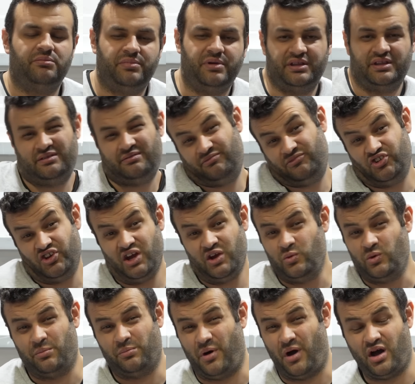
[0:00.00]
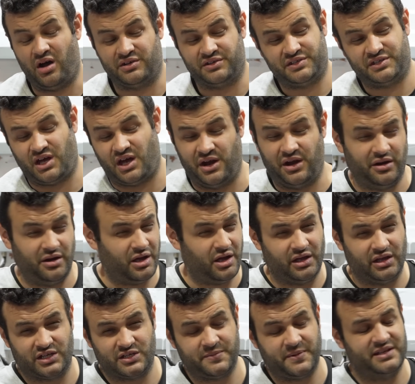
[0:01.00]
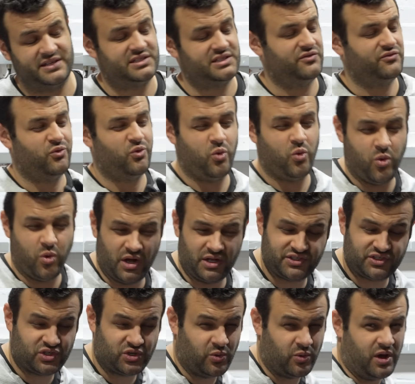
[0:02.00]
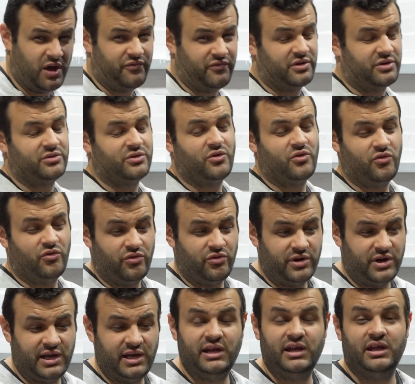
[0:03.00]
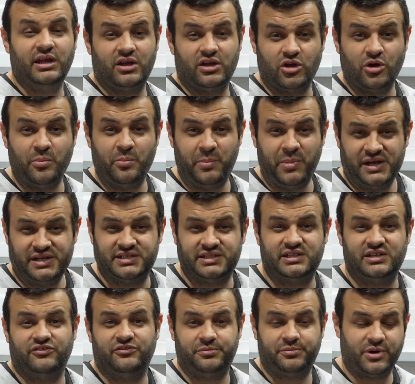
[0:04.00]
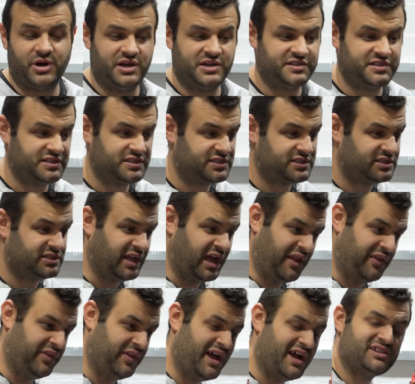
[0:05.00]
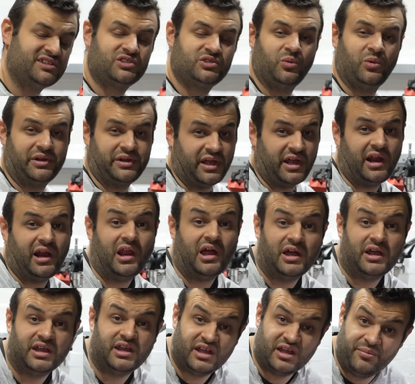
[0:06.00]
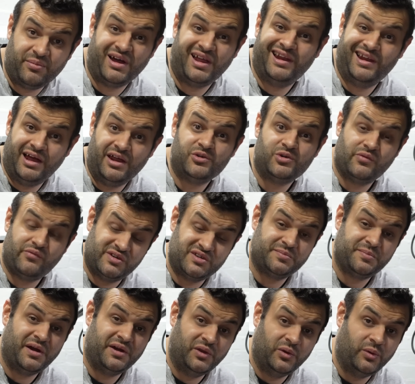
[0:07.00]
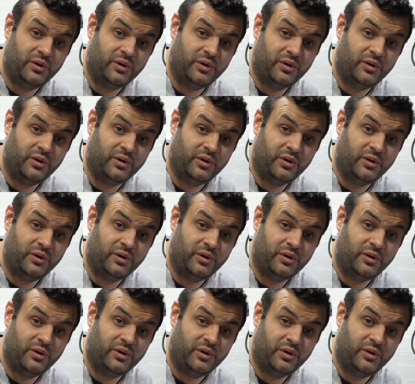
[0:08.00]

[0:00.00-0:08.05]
But genuine parts are not expensive whatsoever, really competitive prices. And that's what I like about Land Rovers, by the